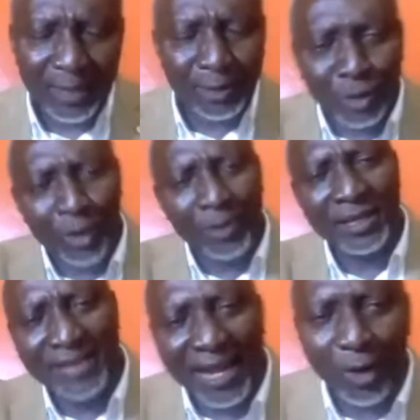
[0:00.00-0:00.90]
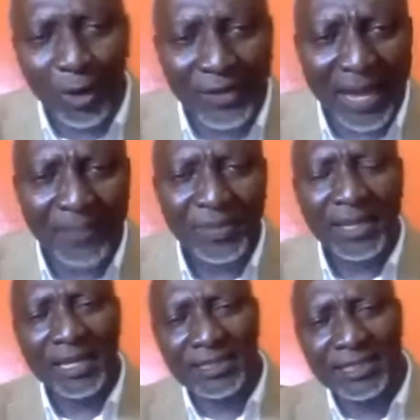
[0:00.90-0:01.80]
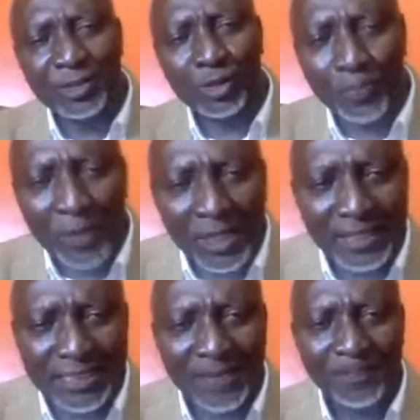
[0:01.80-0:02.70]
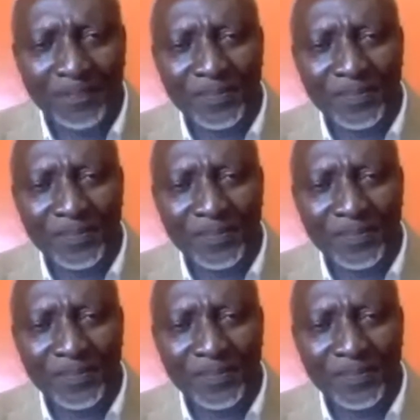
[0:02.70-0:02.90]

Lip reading: So in that order, is this stupidity?